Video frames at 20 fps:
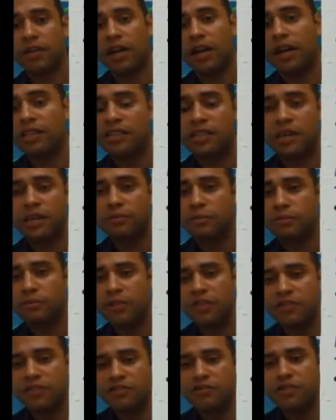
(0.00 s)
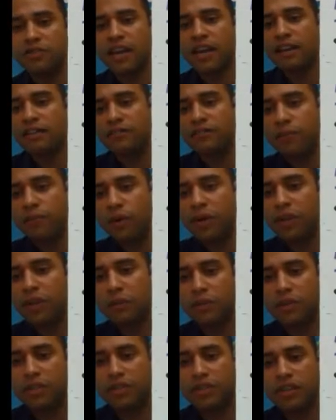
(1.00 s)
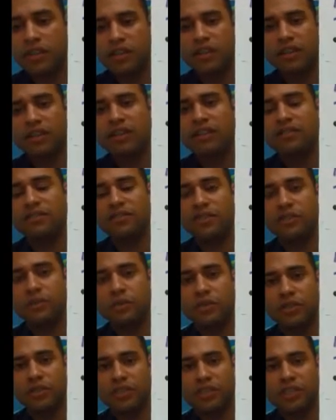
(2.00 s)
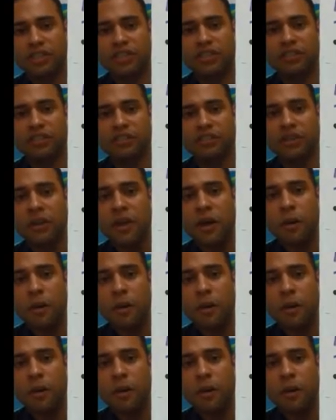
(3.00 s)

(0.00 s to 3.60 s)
concepts because you can't avoid it. We're studying individual decisions.